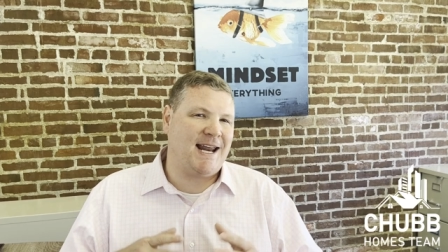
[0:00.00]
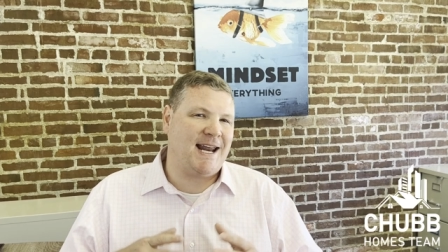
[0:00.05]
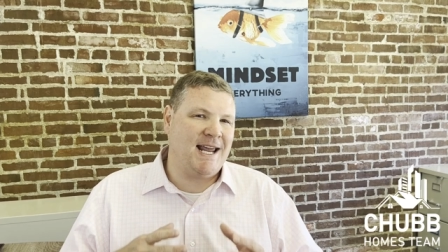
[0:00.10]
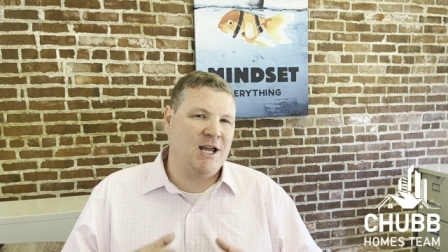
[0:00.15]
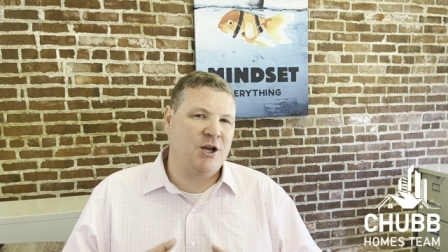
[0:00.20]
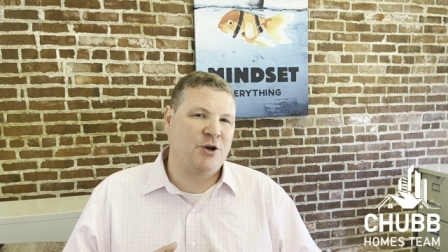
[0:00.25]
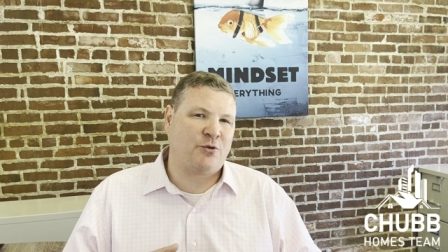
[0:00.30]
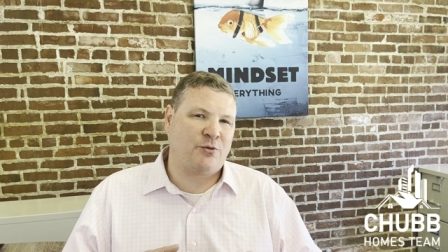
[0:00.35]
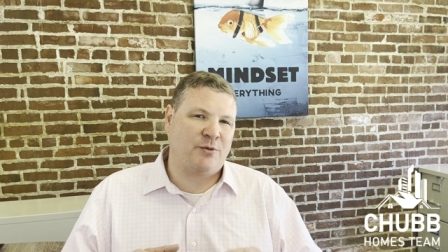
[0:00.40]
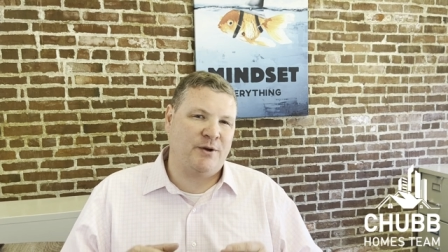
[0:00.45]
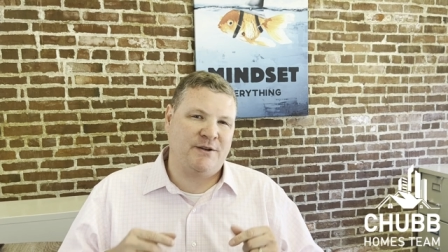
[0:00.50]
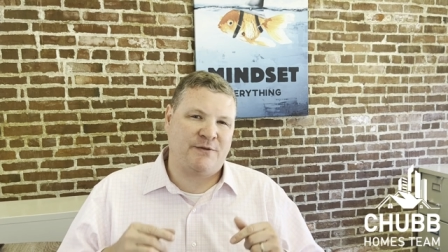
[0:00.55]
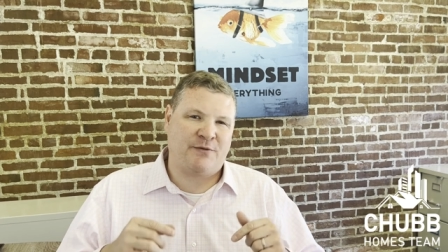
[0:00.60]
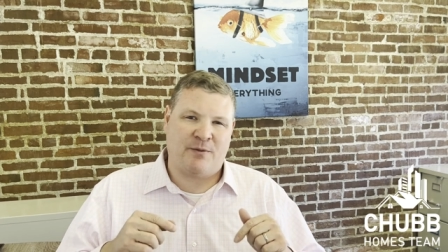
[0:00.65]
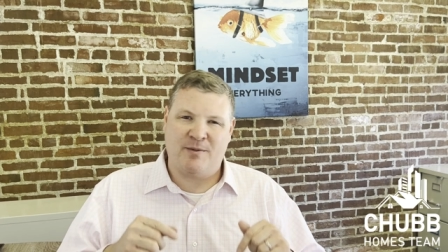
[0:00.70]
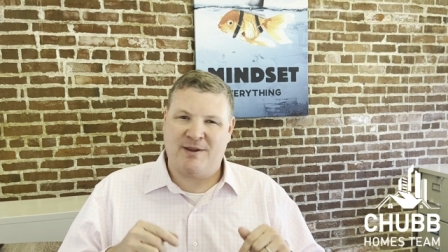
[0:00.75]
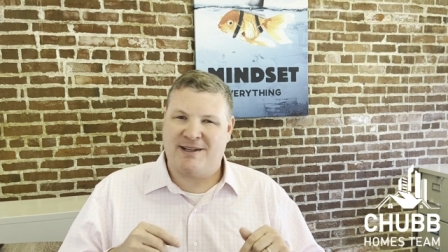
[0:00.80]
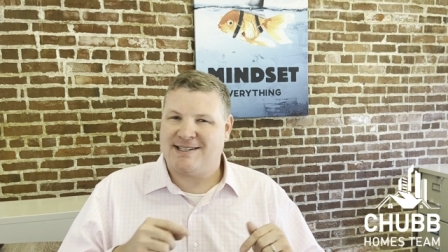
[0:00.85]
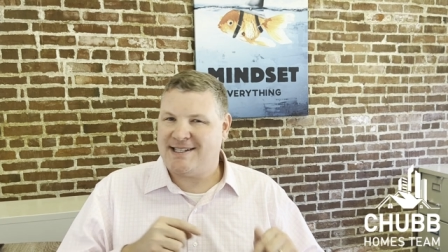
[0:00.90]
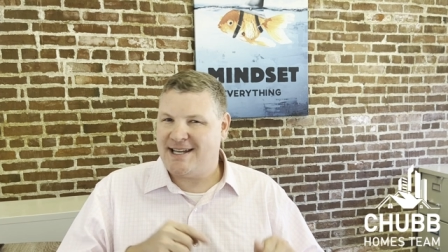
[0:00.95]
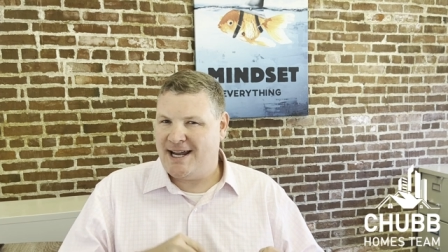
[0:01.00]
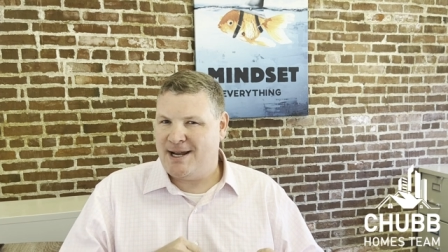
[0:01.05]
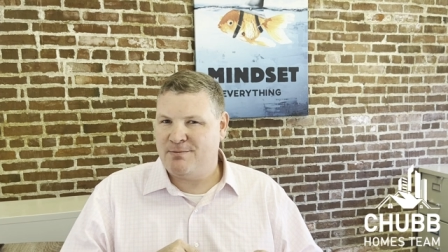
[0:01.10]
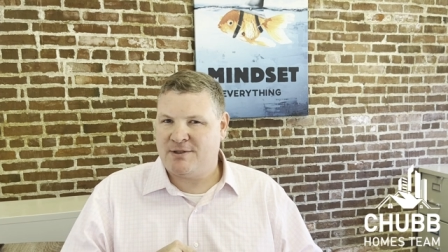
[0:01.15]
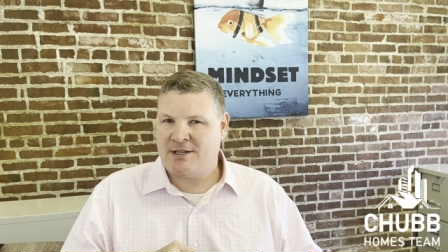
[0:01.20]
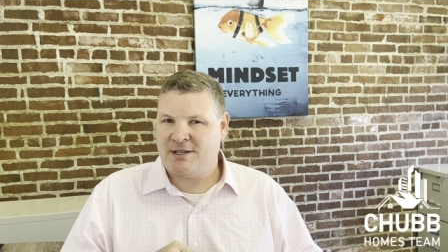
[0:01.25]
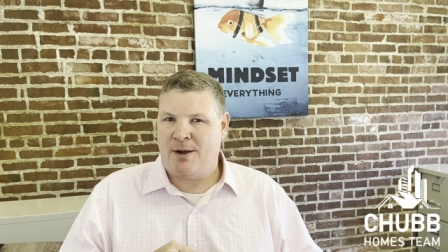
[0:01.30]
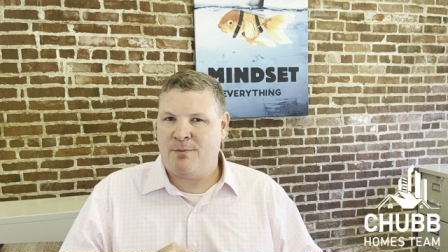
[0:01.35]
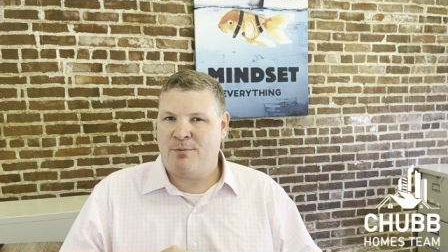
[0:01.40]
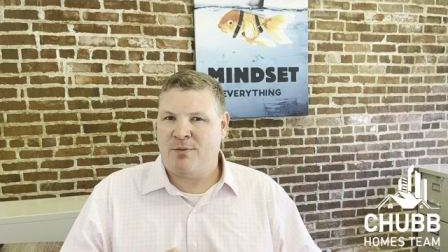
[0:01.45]
increase from the same
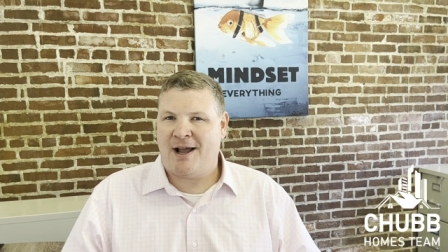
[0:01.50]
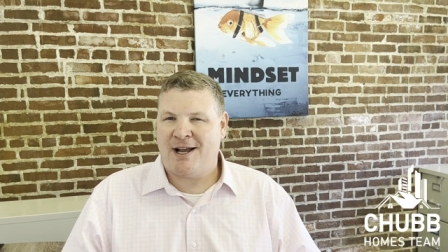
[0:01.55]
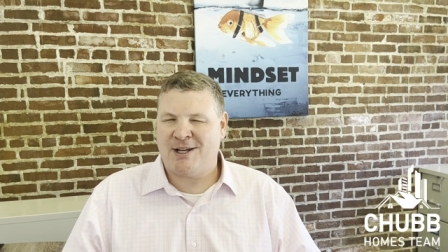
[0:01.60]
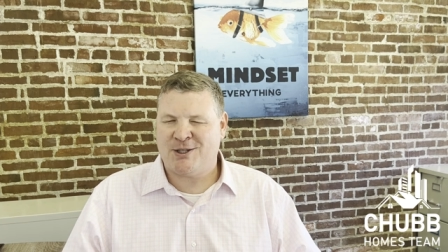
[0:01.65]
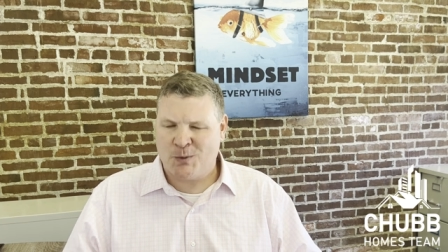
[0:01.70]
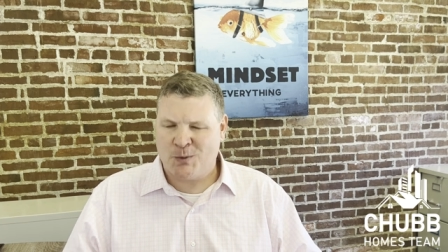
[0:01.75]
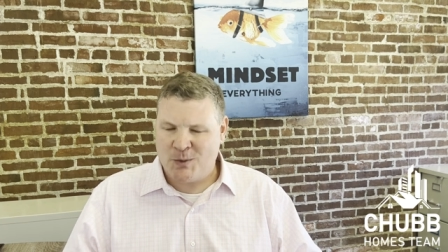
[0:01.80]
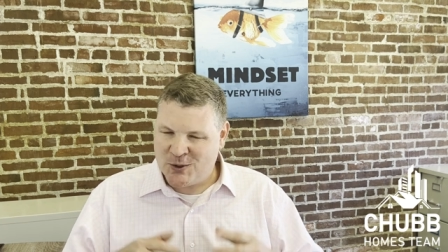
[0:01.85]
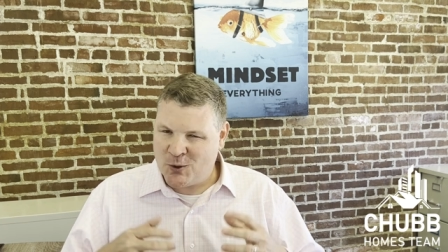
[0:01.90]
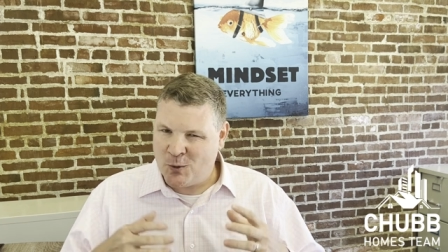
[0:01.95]
time last week.